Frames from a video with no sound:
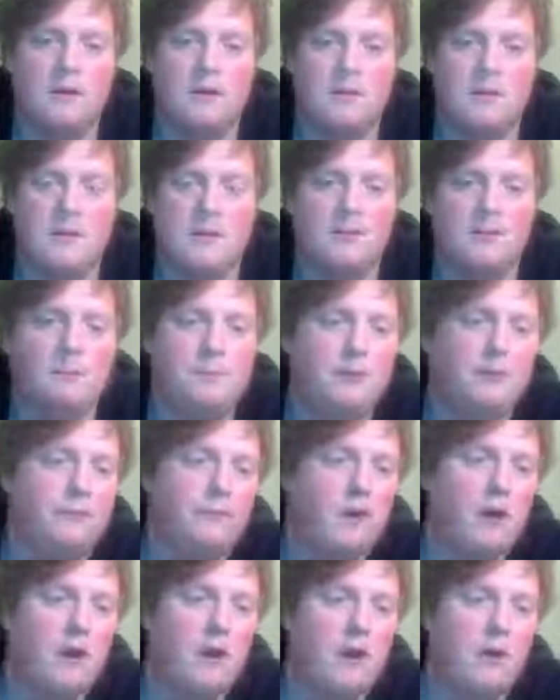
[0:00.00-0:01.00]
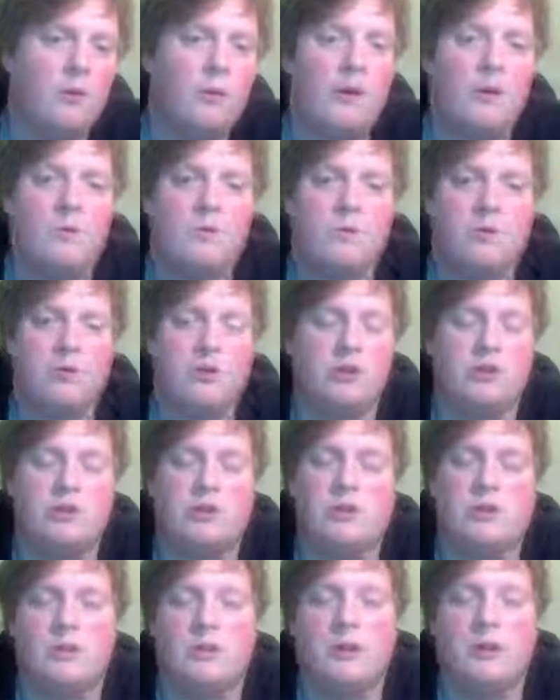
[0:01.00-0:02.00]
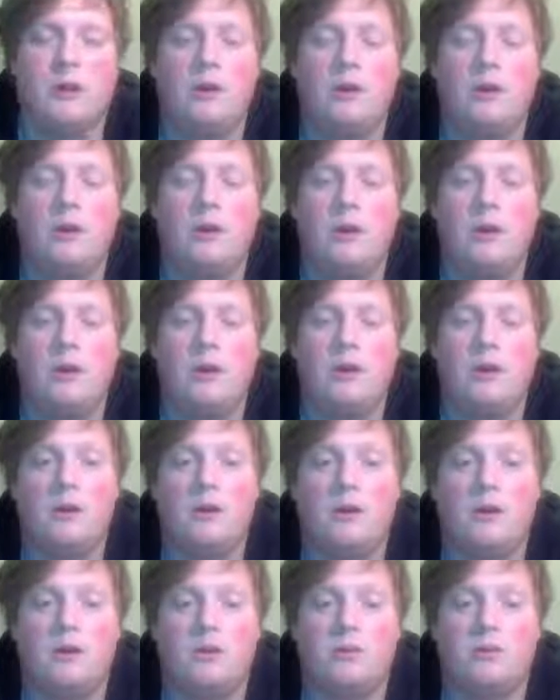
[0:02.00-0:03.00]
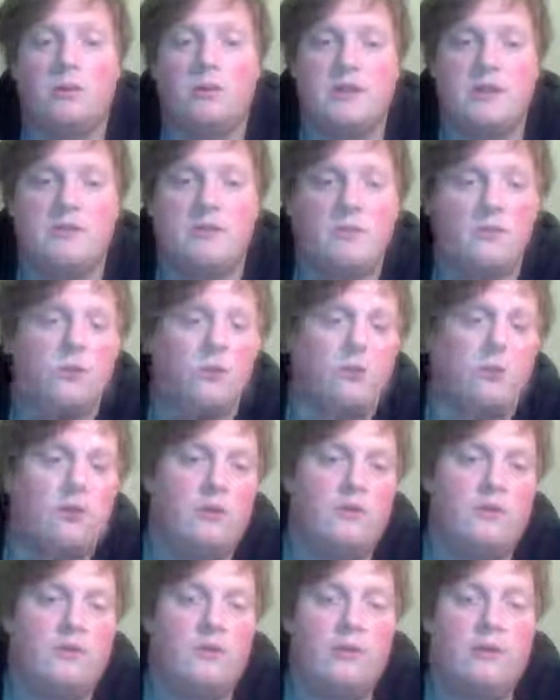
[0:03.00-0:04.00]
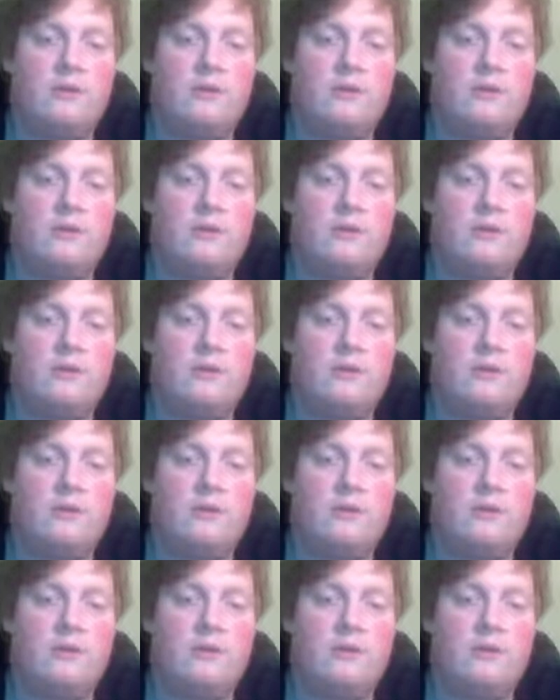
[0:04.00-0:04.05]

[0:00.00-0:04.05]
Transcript: simplify, or I was just not in the mood of